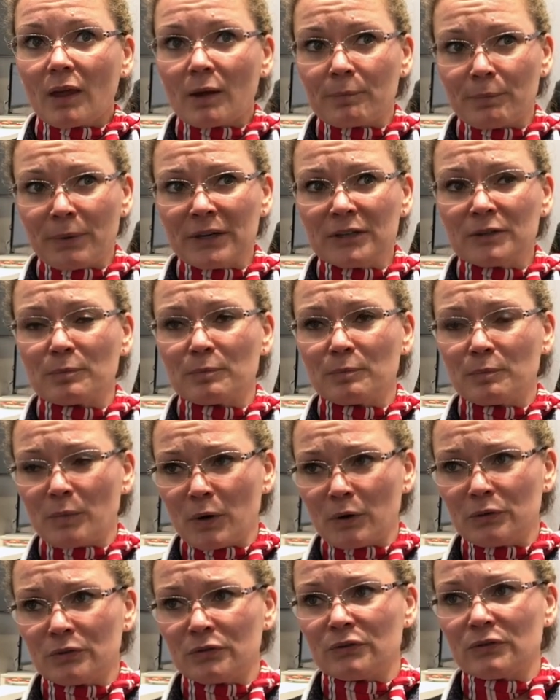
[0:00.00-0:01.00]
but
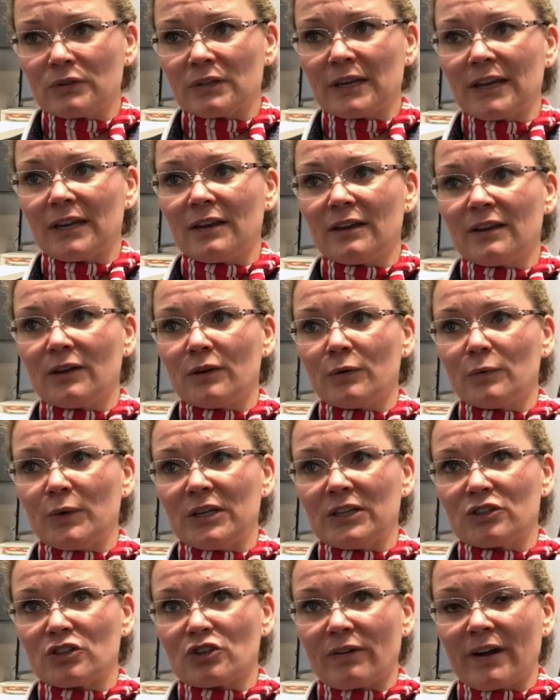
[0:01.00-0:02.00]
mostly
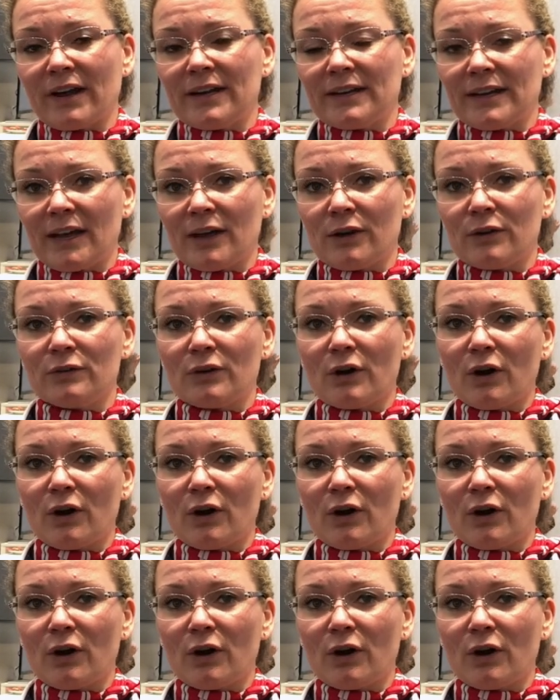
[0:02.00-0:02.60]
we try now